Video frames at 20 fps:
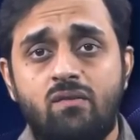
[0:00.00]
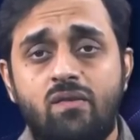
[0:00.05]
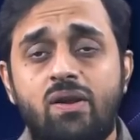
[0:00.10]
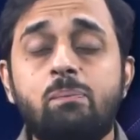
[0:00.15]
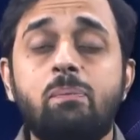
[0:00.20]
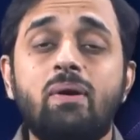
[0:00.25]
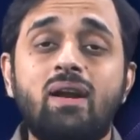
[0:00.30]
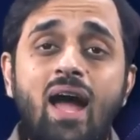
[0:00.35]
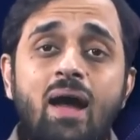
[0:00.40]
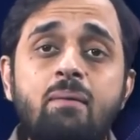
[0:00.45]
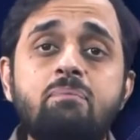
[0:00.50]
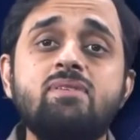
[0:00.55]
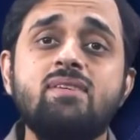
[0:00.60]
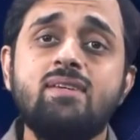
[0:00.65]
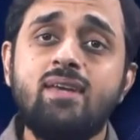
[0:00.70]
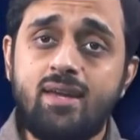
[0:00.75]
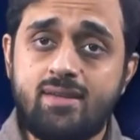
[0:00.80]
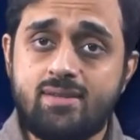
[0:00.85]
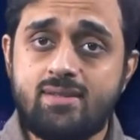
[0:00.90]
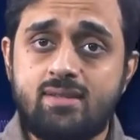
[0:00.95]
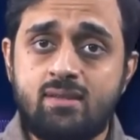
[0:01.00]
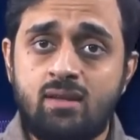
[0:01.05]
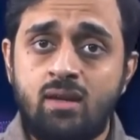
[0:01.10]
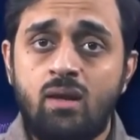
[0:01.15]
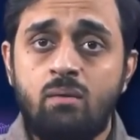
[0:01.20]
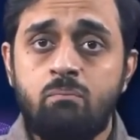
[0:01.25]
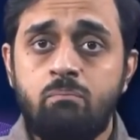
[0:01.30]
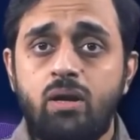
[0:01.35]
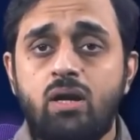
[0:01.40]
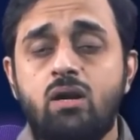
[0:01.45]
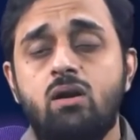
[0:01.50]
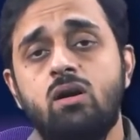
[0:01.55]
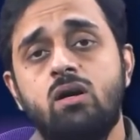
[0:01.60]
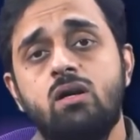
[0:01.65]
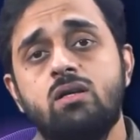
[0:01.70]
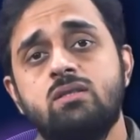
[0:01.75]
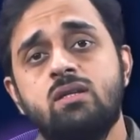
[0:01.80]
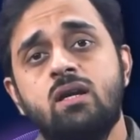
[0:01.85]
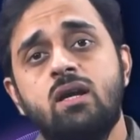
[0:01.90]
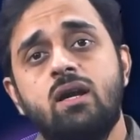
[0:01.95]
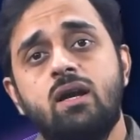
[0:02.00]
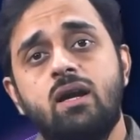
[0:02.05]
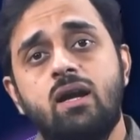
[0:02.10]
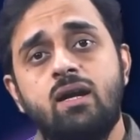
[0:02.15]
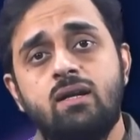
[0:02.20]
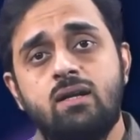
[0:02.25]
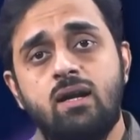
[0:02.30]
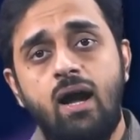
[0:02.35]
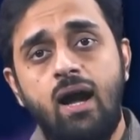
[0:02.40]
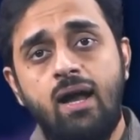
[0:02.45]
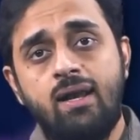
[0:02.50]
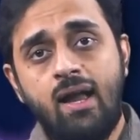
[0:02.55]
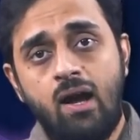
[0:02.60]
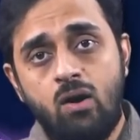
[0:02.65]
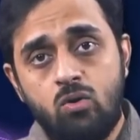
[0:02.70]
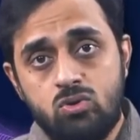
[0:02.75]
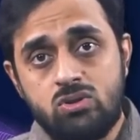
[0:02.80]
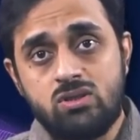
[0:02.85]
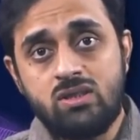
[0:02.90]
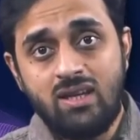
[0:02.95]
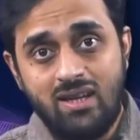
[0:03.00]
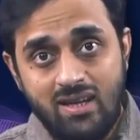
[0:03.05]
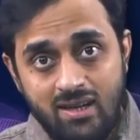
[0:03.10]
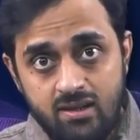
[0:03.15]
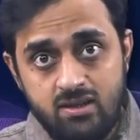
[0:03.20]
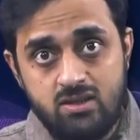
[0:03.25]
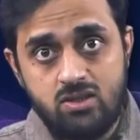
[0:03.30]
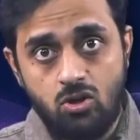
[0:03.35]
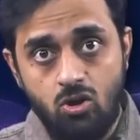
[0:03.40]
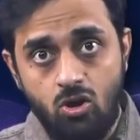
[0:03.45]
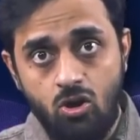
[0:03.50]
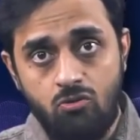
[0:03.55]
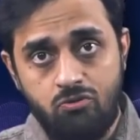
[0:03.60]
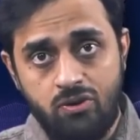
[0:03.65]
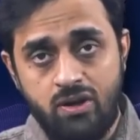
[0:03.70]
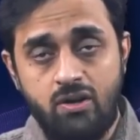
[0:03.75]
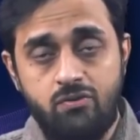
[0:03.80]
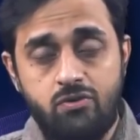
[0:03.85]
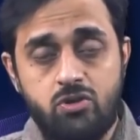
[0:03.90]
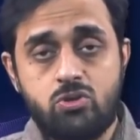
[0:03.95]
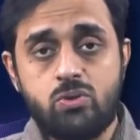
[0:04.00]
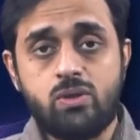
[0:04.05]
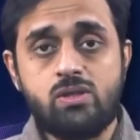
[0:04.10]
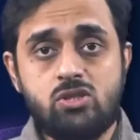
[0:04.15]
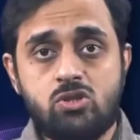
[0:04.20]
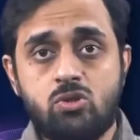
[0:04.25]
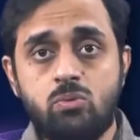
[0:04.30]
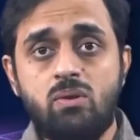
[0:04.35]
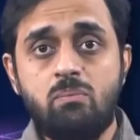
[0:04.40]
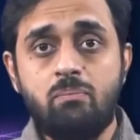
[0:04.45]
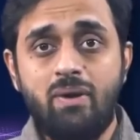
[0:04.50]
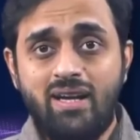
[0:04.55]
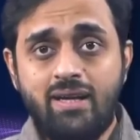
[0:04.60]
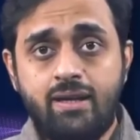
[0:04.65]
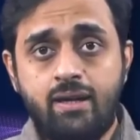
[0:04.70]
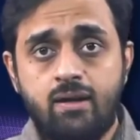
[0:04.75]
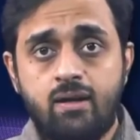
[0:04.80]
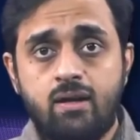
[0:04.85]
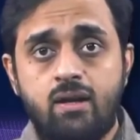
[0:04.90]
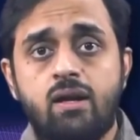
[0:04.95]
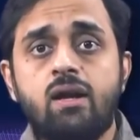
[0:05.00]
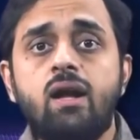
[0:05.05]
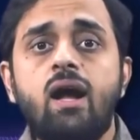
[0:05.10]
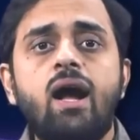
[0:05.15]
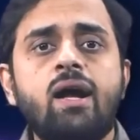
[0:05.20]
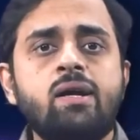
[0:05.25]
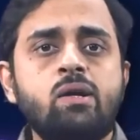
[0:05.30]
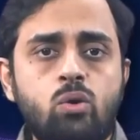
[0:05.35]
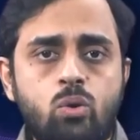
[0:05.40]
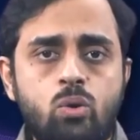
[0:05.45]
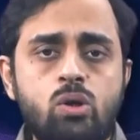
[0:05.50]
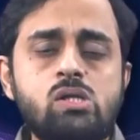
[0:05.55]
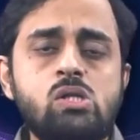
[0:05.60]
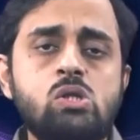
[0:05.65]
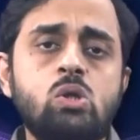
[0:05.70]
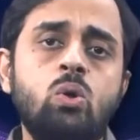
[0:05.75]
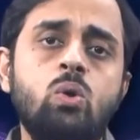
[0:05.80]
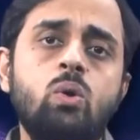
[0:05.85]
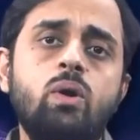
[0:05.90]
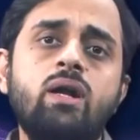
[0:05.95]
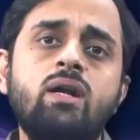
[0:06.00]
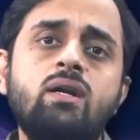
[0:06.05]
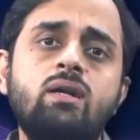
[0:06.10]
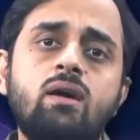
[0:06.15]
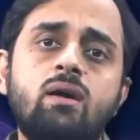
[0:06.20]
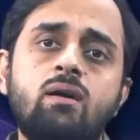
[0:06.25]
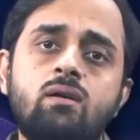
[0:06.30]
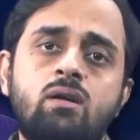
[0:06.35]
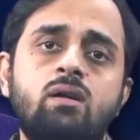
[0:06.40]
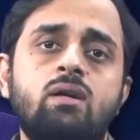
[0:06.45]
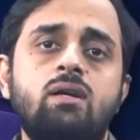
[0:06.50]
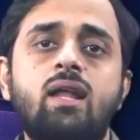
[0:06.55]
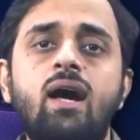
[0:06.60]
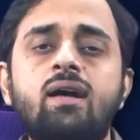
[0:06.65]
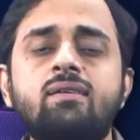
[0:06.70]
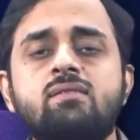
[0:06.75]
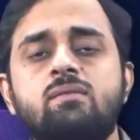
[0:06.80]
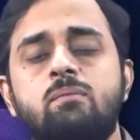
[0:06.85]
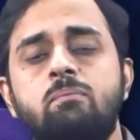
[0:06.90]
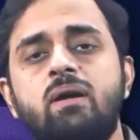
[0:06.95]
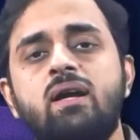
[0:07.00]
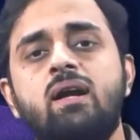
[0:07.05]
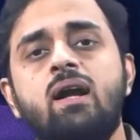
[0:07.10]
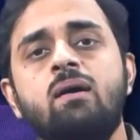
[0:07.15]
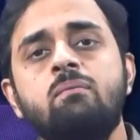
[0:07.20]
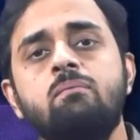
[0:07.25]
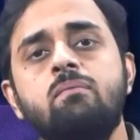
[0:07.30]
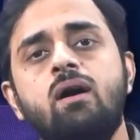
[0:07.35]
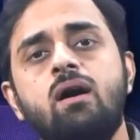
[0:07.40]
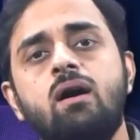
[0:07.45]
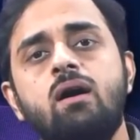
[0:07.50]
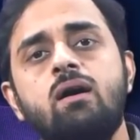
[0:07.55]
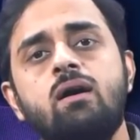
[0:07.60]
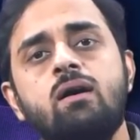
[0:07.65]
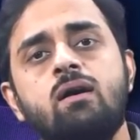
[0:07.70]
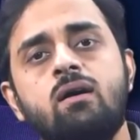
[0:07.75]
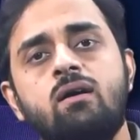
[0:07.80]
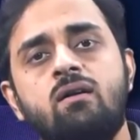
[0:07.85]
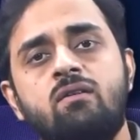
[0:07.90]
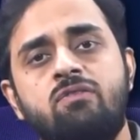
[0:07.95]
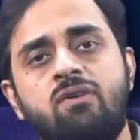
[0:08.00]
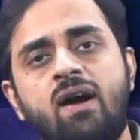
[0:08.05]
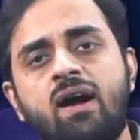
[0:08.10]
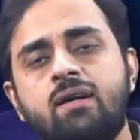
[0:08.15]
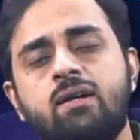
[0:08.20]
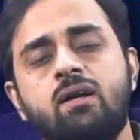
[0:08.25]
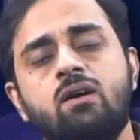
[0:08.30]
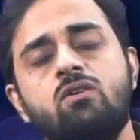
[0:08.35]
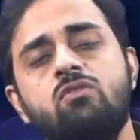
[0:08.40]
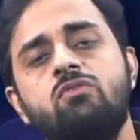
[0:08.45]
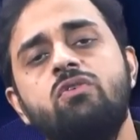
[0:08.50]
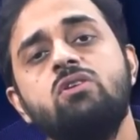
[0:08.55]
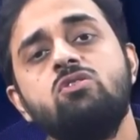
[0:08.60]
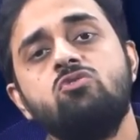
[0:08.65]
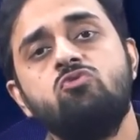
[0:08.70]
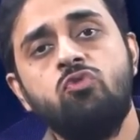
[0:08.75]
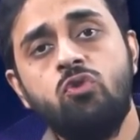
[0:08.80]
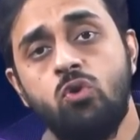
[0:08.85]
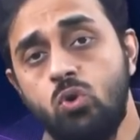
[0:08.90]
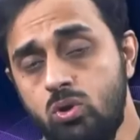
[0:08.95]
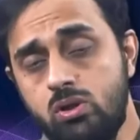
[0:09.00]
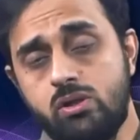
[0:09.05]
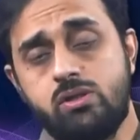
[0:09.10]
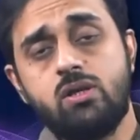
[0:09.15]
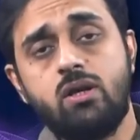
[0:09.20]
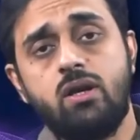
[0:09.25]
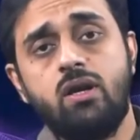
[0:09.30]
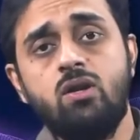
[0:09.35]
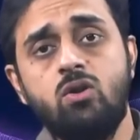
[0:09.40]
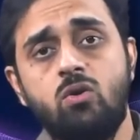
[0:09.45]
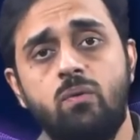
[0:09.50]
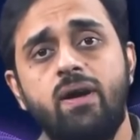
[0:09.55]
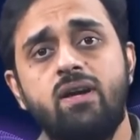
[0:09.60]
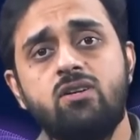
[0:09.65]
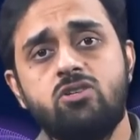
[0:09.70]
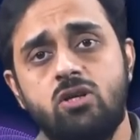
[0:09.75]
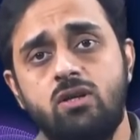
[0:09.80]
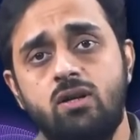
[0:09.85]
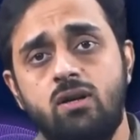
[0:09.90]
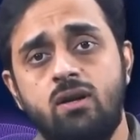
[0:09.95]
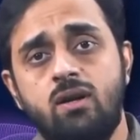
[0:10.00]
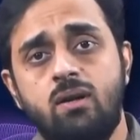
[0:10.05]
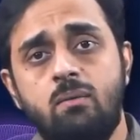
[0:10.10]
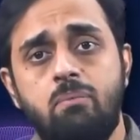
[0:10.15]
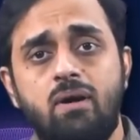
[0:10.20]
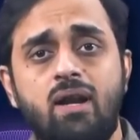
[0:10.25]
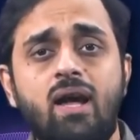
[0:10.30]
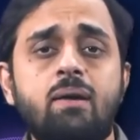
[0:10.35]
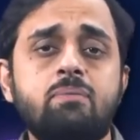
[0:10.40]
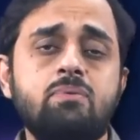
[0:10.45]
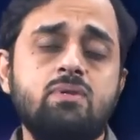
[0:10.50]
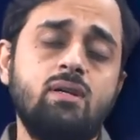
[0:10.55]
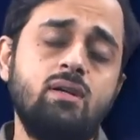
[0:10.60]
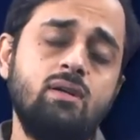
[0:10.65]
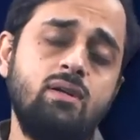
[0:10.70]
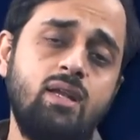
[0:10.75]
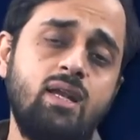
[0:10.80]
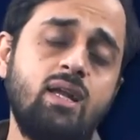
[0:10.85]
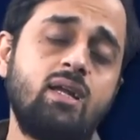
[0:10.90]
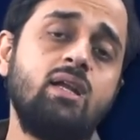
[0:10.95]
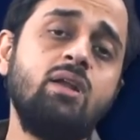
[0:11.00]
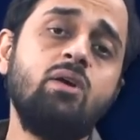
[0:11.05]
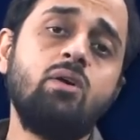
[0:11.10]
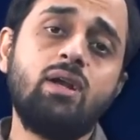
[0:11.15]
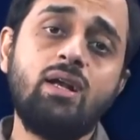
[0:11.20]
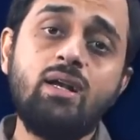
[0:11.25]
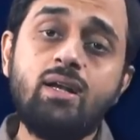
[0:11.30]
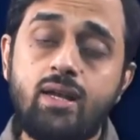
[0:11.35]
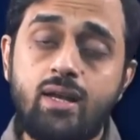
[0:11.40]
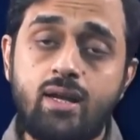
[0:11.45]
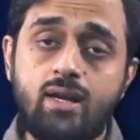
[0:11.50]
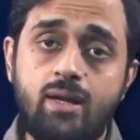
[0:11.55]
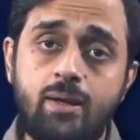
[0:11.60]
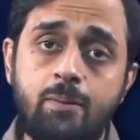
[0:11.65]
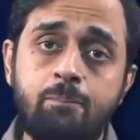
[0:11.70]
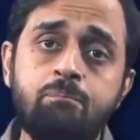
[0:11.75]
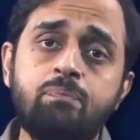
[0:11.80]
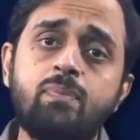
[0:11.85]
Well, perhaps yes, because it allows needs of individuals to be met and also it uh, does become a, a factor which fuels innovation perhaps directly or indirectly.